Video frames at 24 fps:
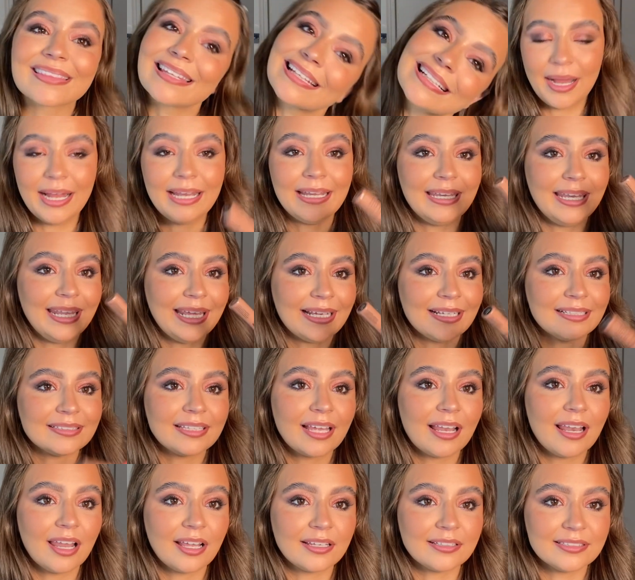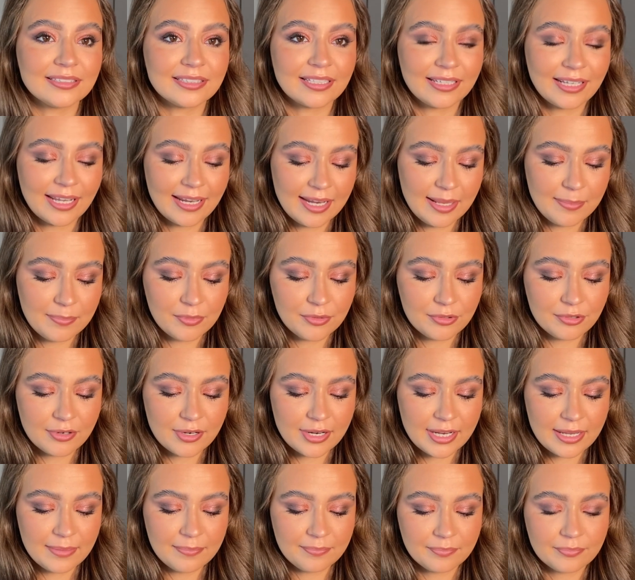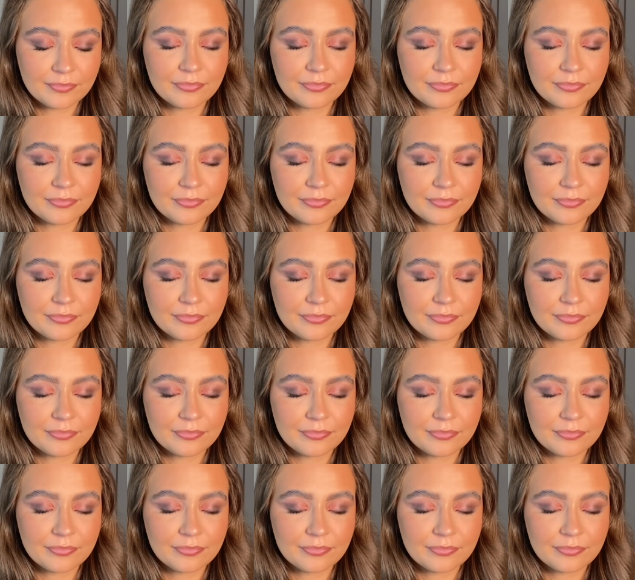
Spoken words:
NYX London lip cream.